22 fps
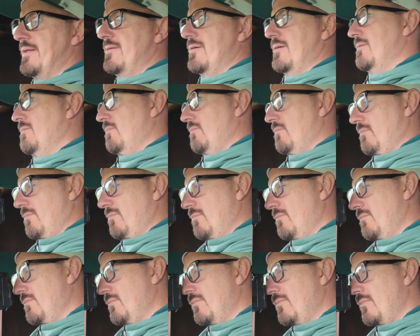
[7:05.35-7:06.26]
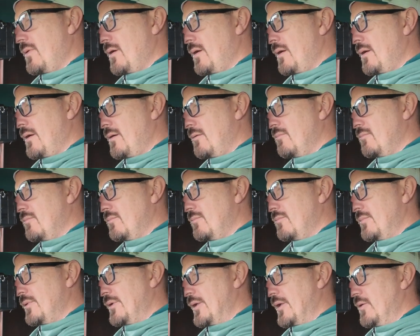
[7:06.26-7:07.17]
to.
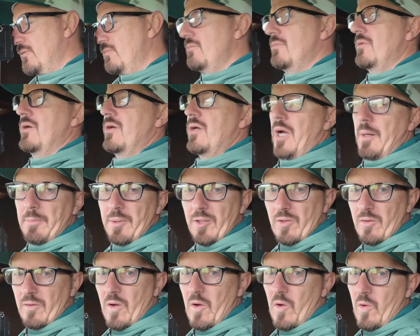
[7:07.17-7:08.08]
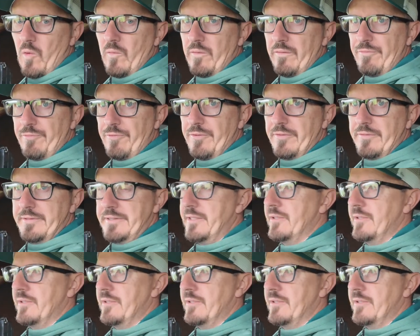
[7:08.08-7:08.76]
I'm not going to hold it for